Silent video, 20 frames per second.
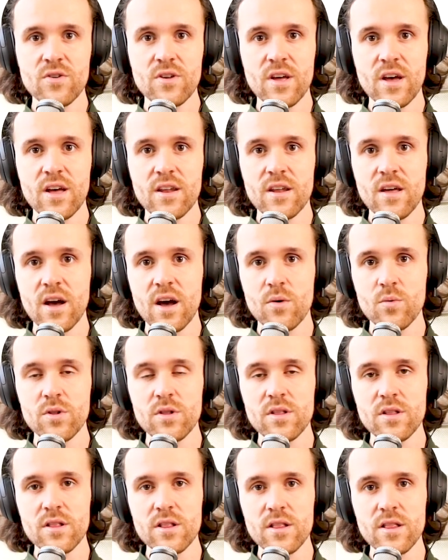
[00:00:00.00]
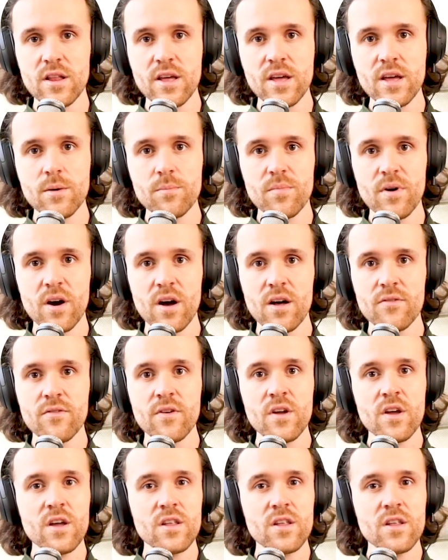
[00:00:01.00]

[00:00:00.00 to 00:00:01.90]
that I will link above,